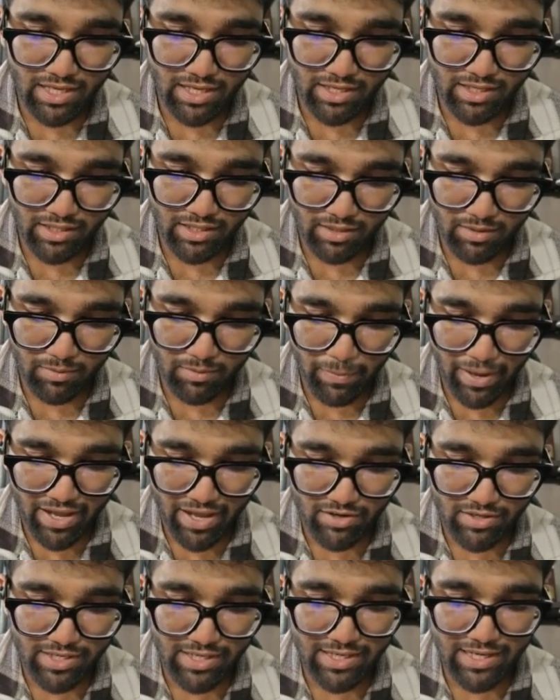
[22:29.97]

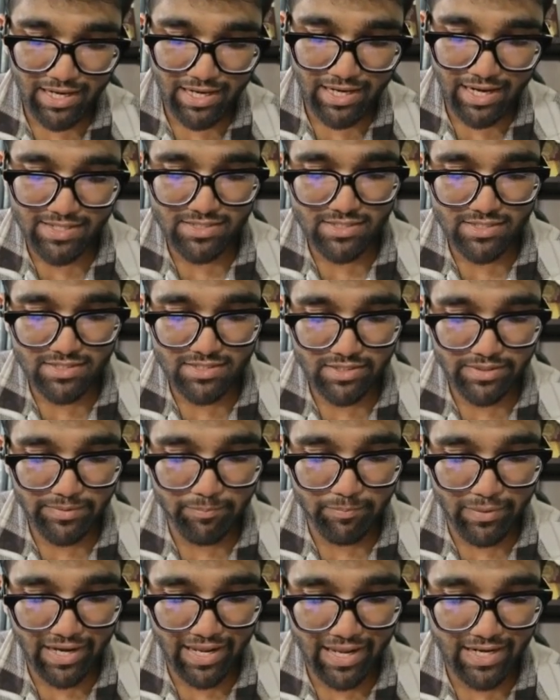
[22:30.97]
parotid glands, the
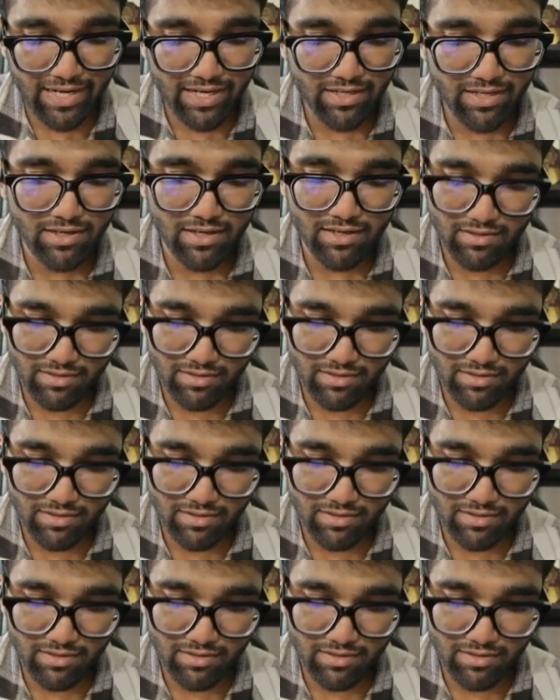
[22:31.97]
brain,